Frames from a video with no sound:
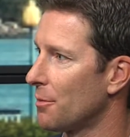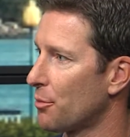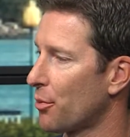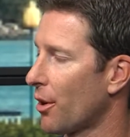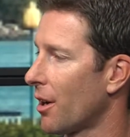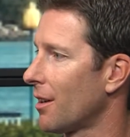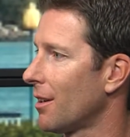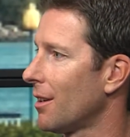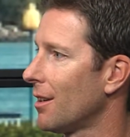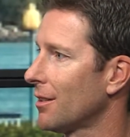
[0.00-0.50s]

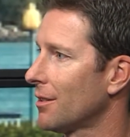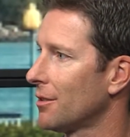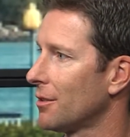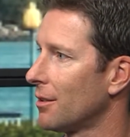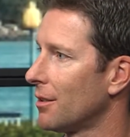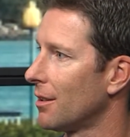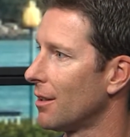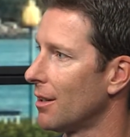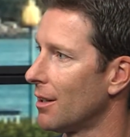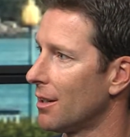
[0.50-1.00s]
product
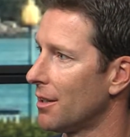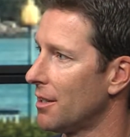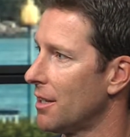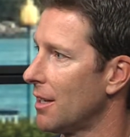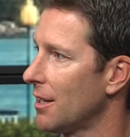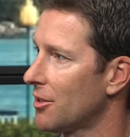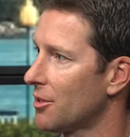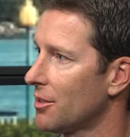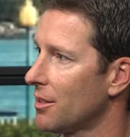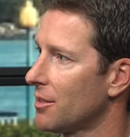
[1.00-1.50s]
or a
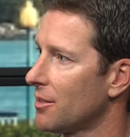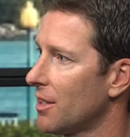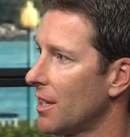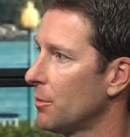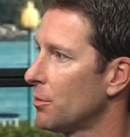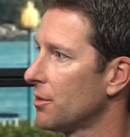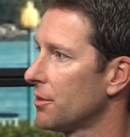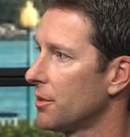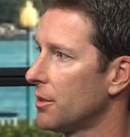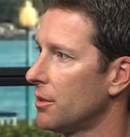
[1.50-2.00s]
niche that's
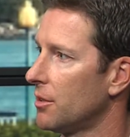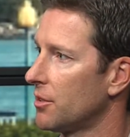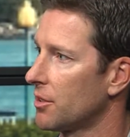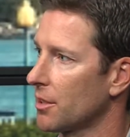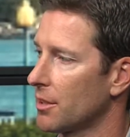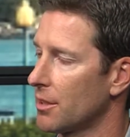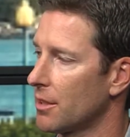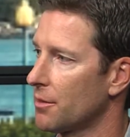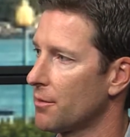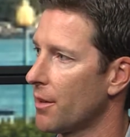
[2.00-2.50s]
able to
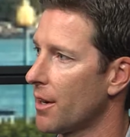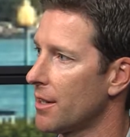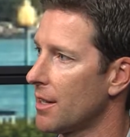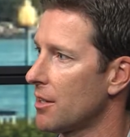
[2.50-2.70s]
solidify